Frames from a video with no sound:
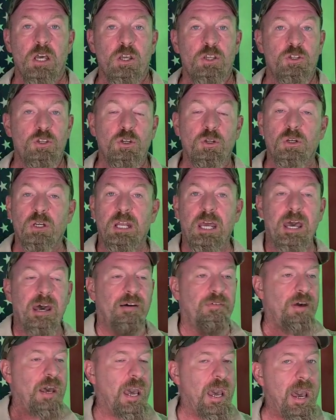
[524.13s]
You could
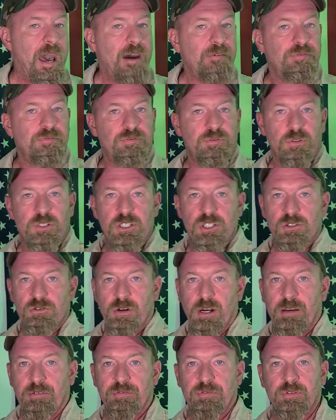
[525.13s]
have half freeze
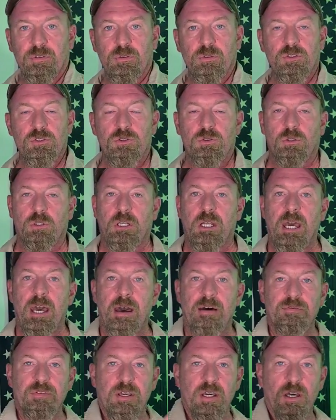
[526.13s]
dried foods. You could
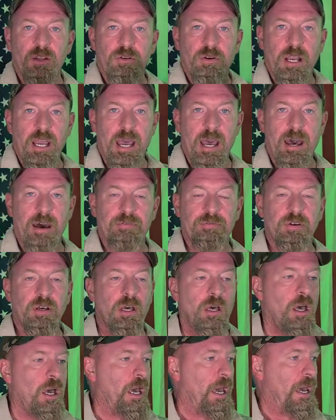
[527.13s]
have the other half
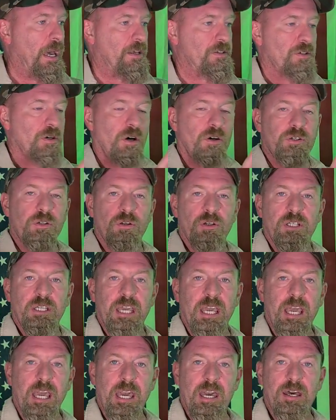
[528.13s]
as all your
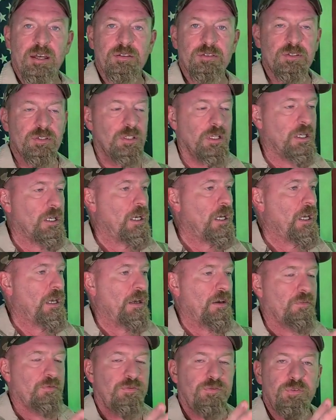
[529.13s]
canned
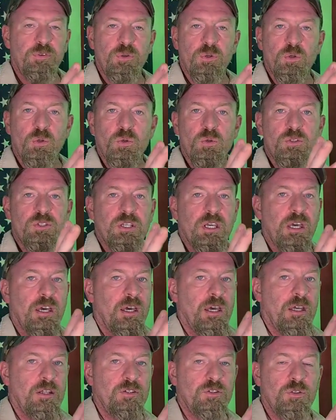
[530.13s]
foods
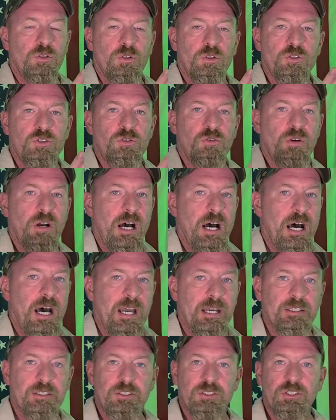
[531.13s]
and your
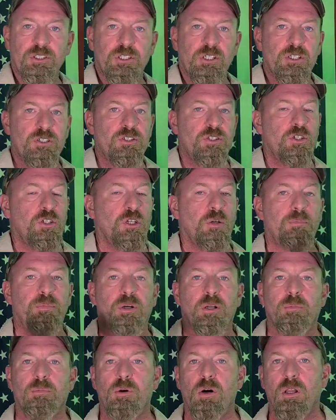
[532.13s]
dry goods. You can
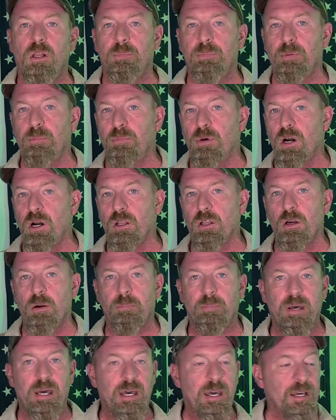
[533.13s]
put them all up in
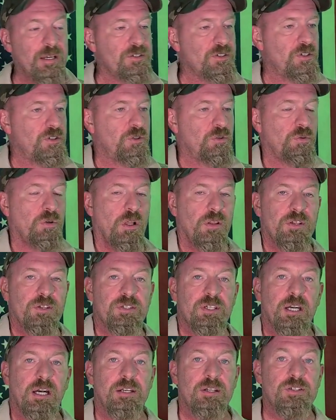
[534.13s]
Mylar bags and do all this
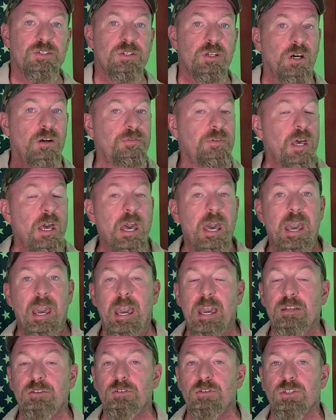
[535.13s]
kind of stuff.
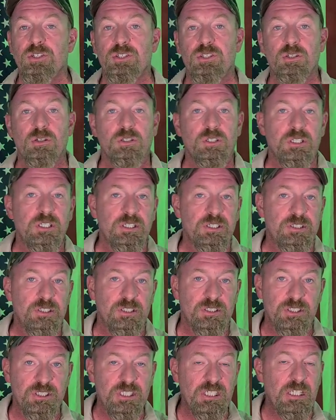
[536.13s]
And you're still going to
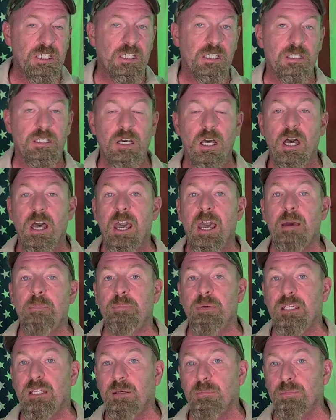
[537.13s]
succeed at
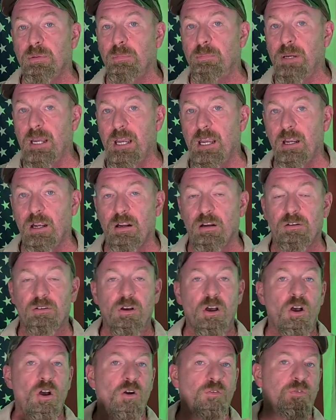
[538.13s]
being prepared
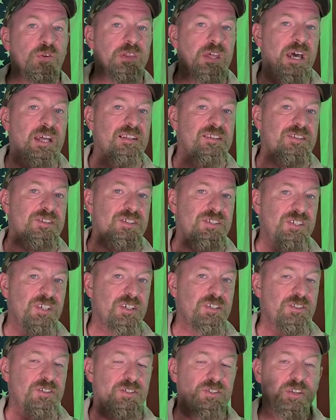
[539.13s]
for that
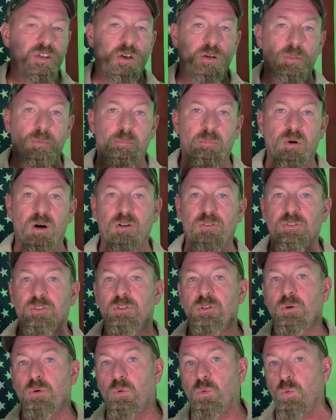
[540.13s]
six
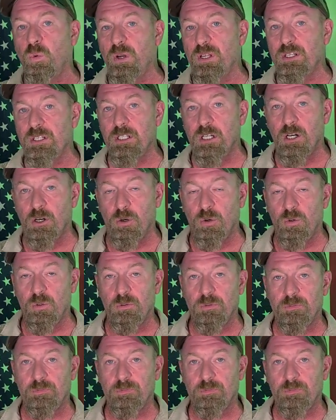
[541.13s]
month window.